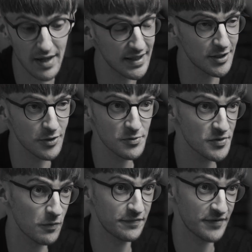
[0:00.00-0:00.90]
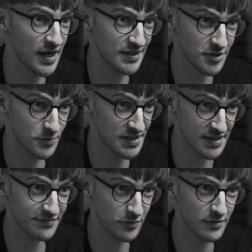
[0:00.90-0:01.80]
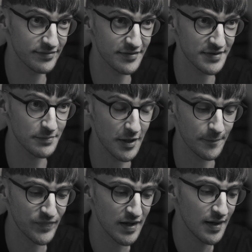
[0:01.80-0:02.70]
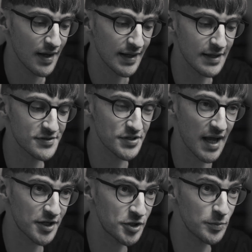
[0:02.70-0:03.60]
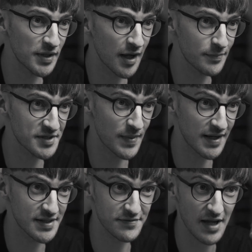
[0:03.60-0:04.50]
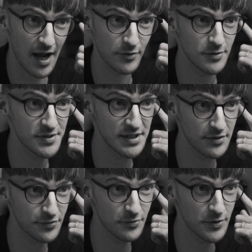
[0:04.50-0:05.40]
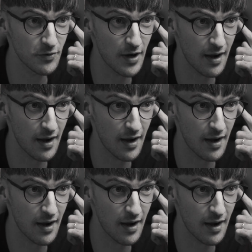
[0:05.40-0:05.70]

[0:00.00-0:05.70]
make use or find uses for 50mm. It gives you that human eye perspective. So how you see through your